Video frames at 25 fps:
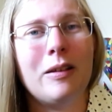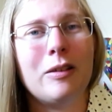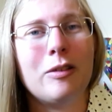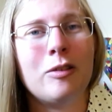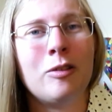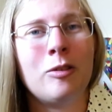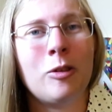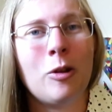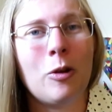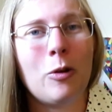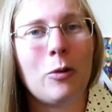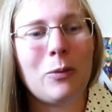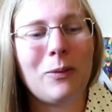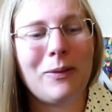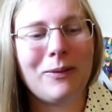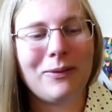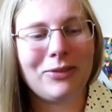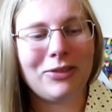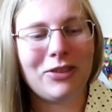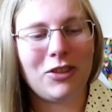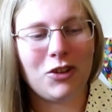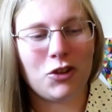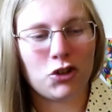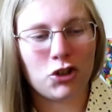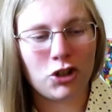So
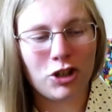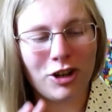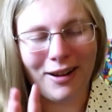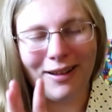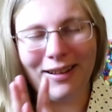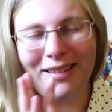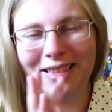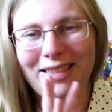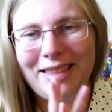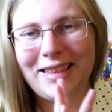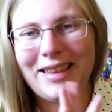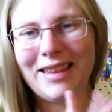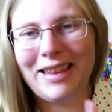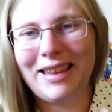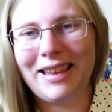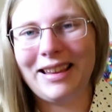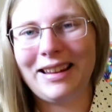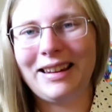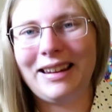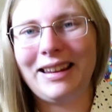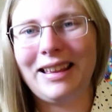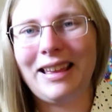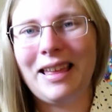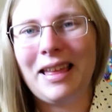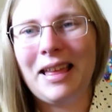the truck
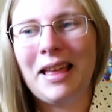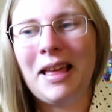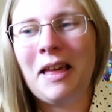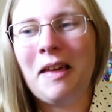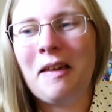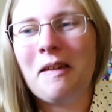scene